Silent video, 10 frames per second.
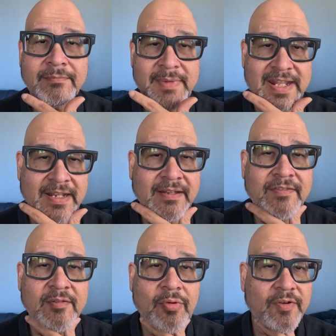Meta
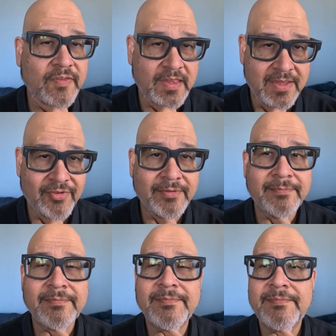supports evil.
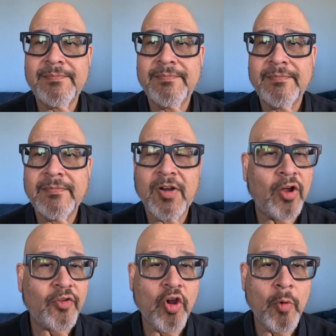
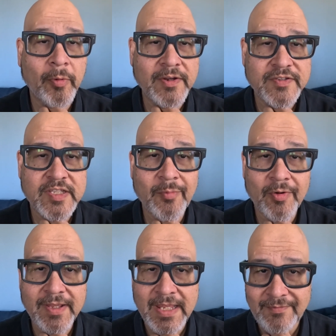All the corporations
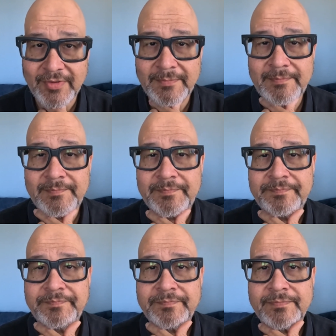support evil.
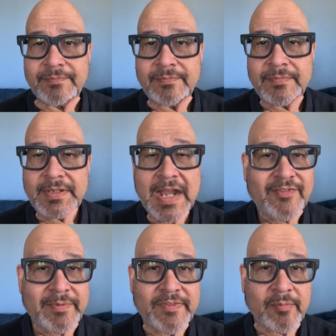
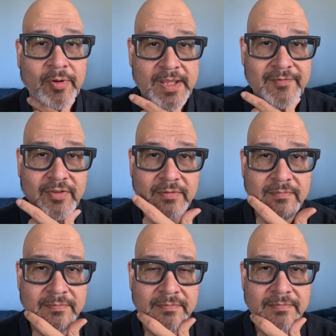Governments support evil.
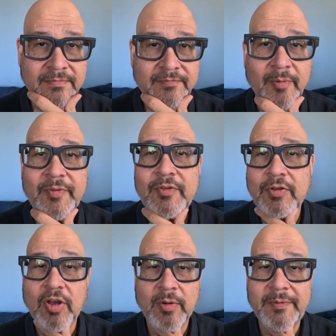
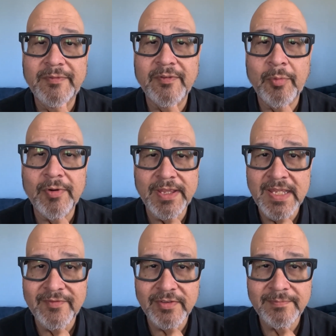Pharmaceutical companies support
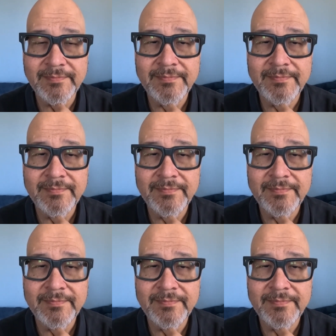evil.